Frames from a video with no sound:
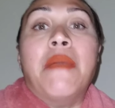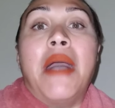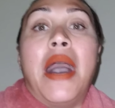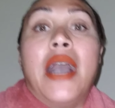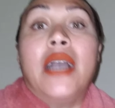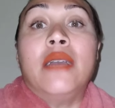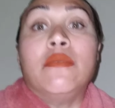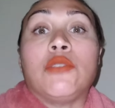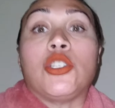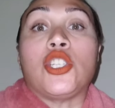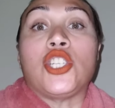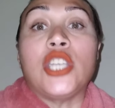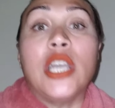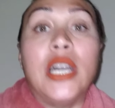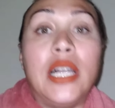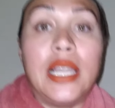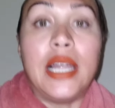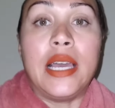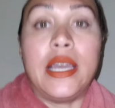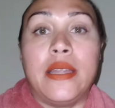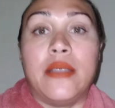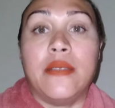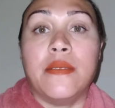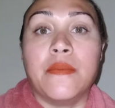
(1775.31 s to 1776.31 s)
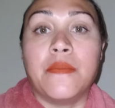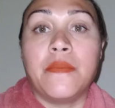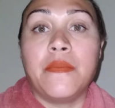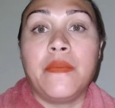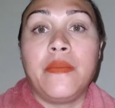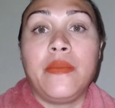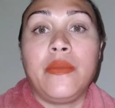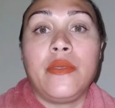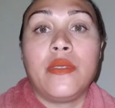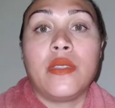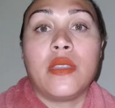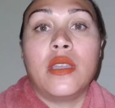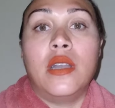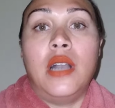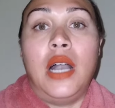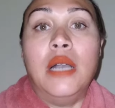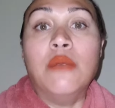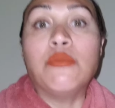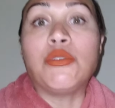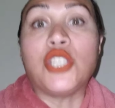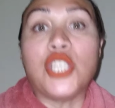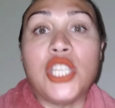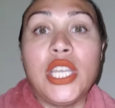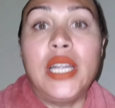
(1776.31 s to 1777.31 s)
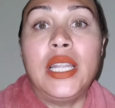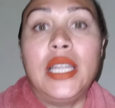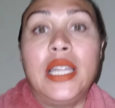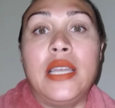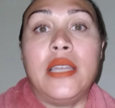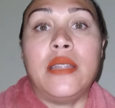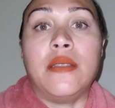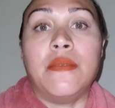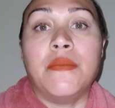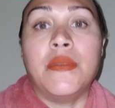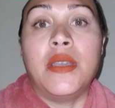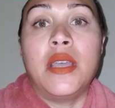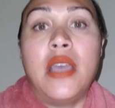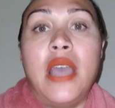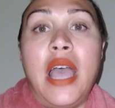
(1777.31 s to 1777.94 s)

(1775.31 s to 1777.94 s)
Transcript: I'm chilling. I'm chilling.